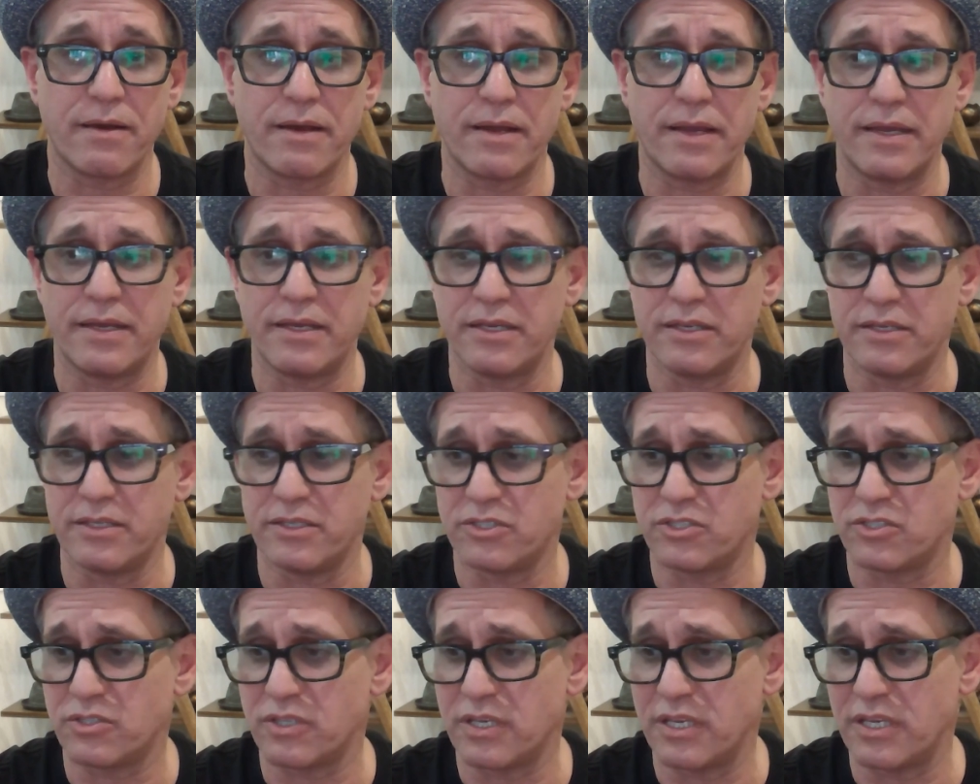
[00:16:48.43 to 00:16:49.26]

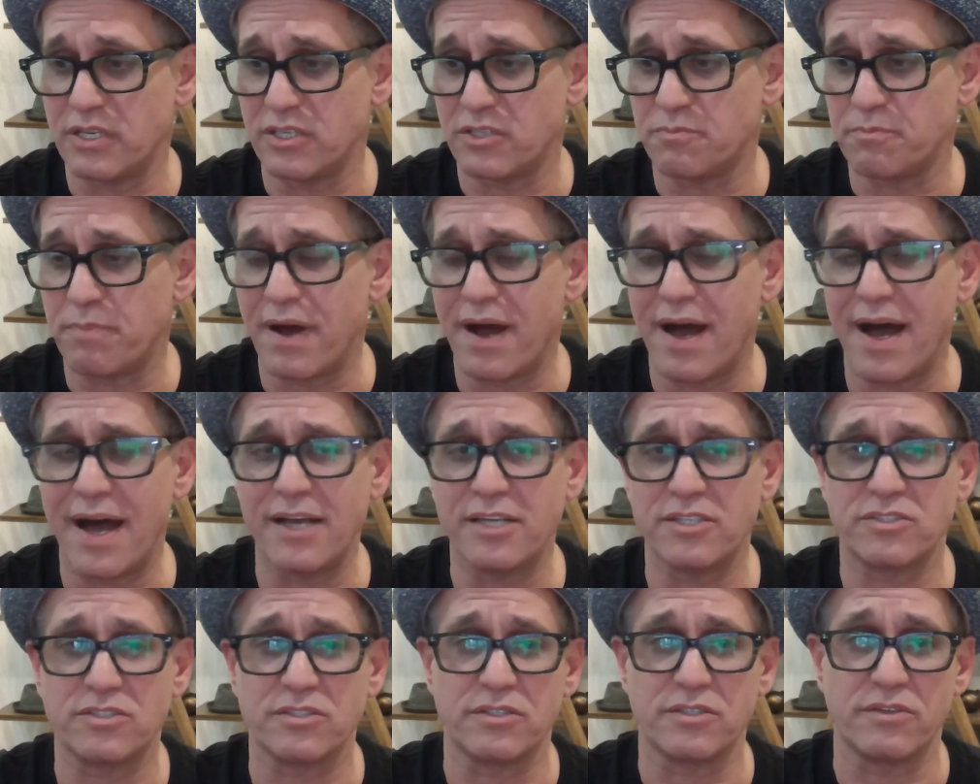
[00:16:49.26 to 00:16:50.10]
is
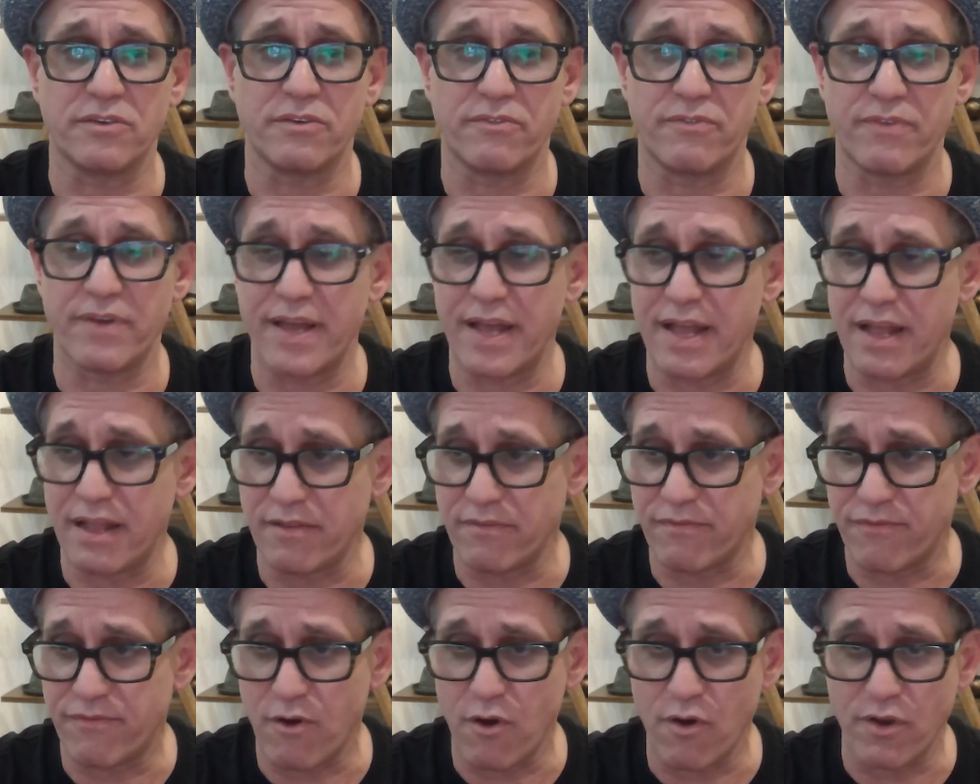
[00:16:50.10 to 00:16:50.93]
positive
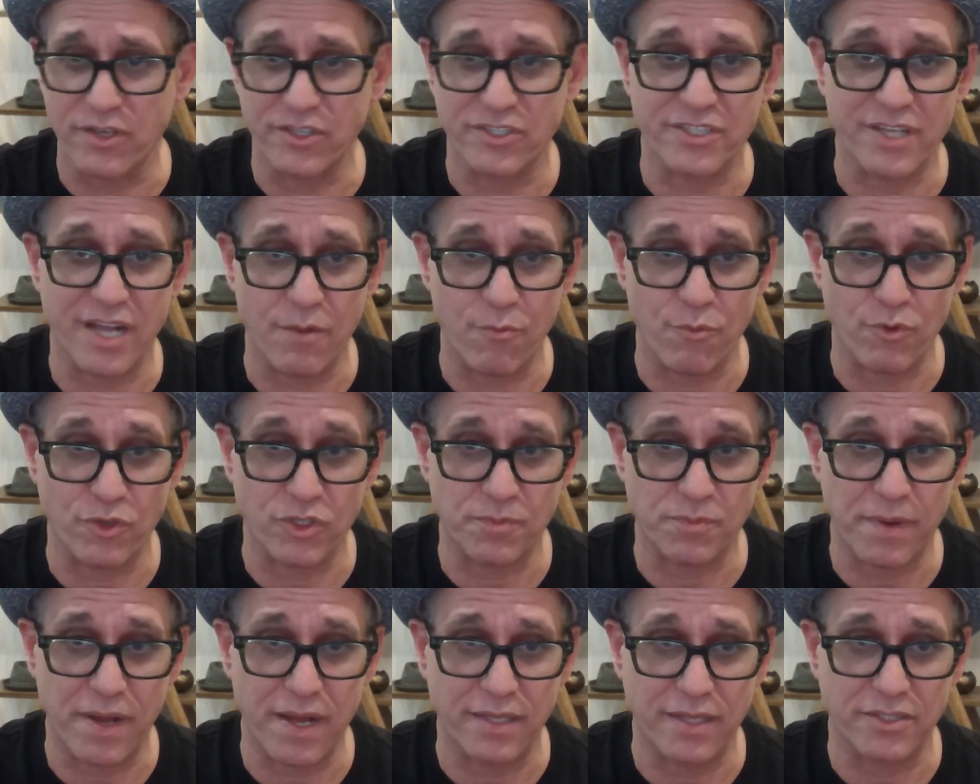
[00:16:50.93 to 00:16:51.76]
and focused on
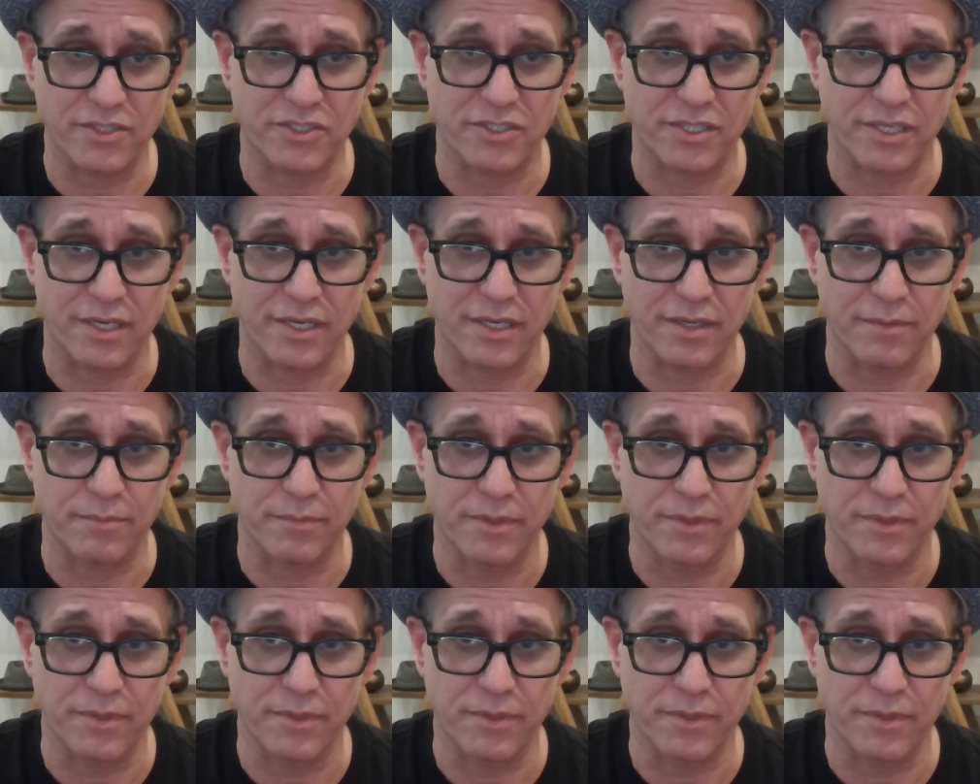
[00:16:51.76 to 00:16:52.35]
response time,